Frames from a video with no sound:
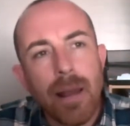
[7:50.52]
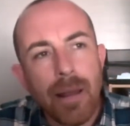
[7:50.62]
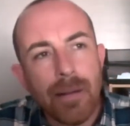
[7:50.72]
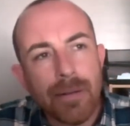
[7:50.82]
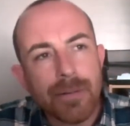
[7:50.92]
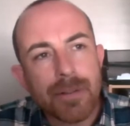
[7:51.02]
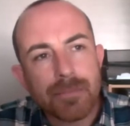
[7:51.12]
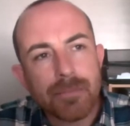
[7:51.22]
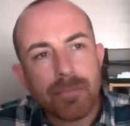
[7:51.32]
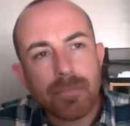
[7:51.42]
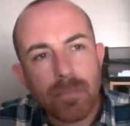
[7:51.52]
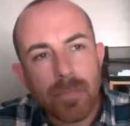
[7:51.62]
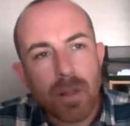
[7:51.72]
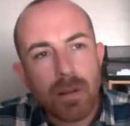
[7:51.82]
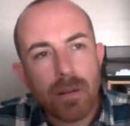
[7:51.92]
and
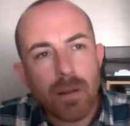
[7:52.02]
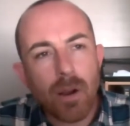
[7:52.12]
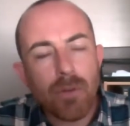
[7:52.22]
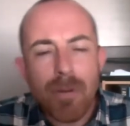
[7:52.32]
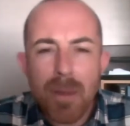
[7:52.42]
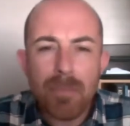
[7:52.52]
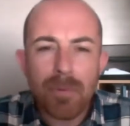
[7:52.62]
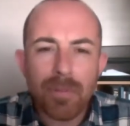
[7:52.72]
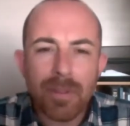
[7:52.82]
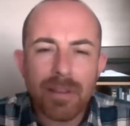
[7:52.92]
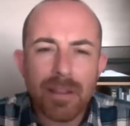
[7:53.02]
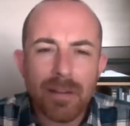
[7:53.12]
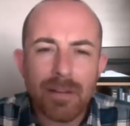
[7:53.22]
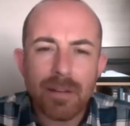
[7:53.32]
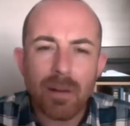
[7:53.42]
I remember
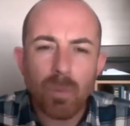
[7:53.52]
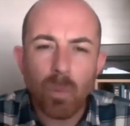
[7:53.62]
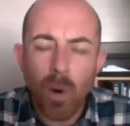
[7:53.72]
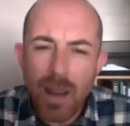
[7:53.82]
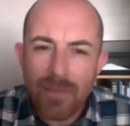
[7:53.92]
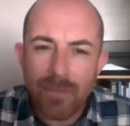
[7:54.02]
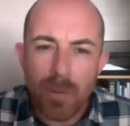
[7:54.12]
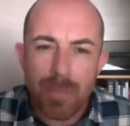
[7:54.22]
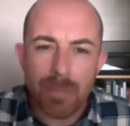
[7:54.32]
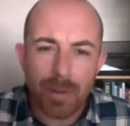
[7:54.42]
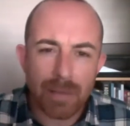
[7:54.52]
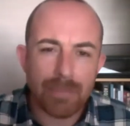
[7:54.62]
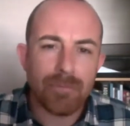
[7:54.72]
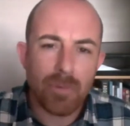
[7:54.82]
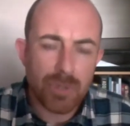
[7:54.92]
thinking, why have I been
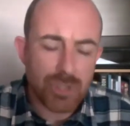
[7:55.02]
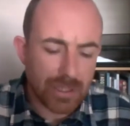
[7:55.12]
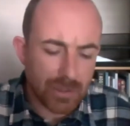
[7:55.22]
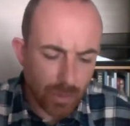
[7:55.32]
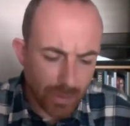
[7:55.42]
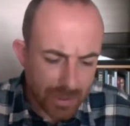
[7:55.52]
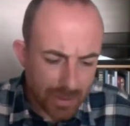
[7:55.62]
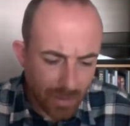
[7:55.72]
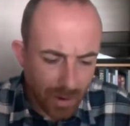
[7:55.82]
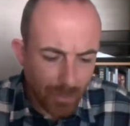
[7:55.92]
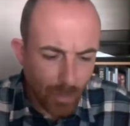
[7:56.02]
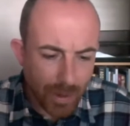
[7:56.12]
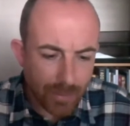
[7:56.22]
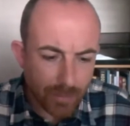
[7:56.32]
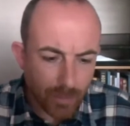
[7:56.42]
playing fruit machines all this time
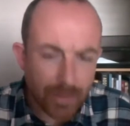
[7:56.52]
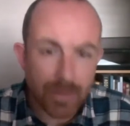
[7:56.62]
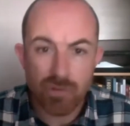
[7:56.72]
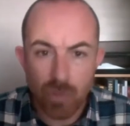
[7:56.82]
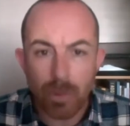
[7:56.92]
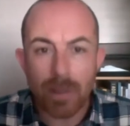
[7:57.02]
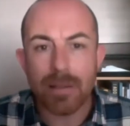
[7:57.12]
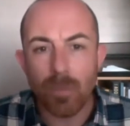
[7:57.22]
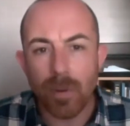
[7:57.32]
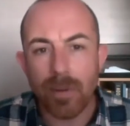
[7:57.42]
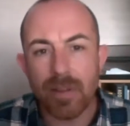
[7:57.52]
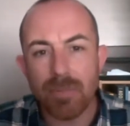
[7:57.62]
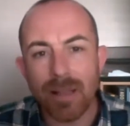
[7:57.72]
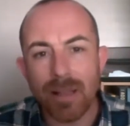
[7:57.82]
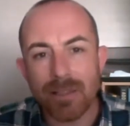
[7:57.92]
when there's roulette and when
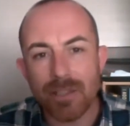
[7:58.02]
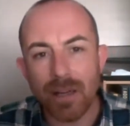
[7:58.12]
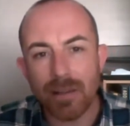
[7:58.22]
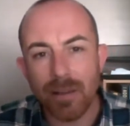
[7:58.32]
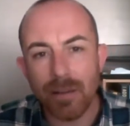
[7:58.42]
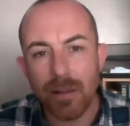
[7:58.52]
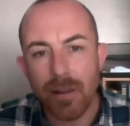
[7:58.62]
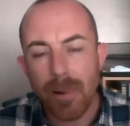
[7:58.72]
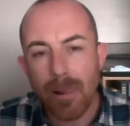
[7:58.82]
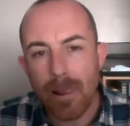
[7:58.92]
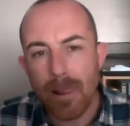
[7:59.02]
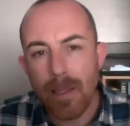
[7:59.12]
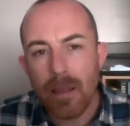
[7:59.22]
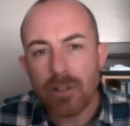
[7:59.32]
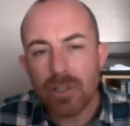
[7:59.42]
there's blackjack? And
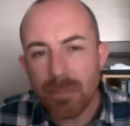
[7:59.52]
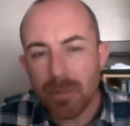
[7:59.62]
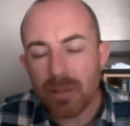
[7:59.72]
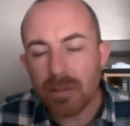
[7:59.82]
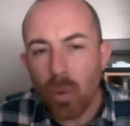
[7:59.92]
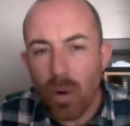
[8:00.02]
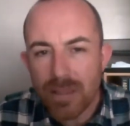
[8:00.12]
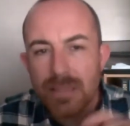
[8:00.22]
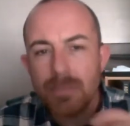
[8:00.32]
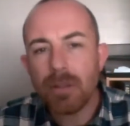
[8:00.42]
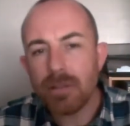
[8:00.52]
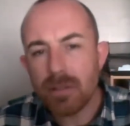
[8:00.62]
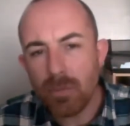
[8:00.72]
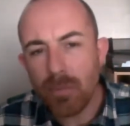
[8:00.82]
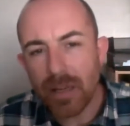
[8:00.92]
just quite similar
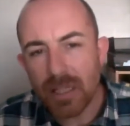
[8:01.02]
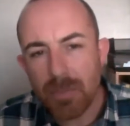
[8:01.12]
to my